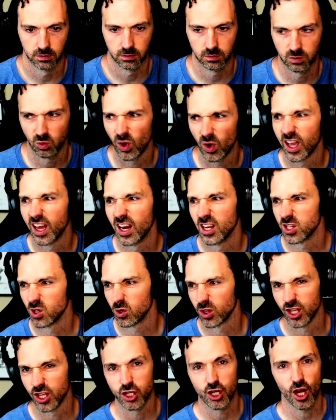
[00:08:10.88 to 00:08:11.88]
we're gonna do
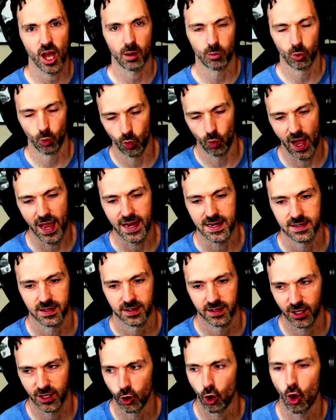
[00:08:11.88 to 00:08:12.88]
the job right.
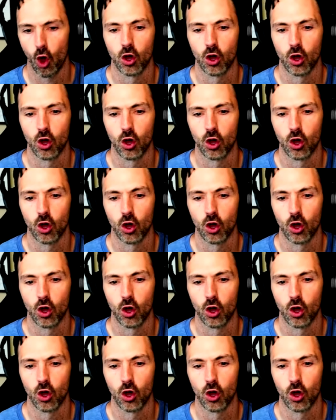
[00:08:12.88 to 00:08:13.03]
Get her all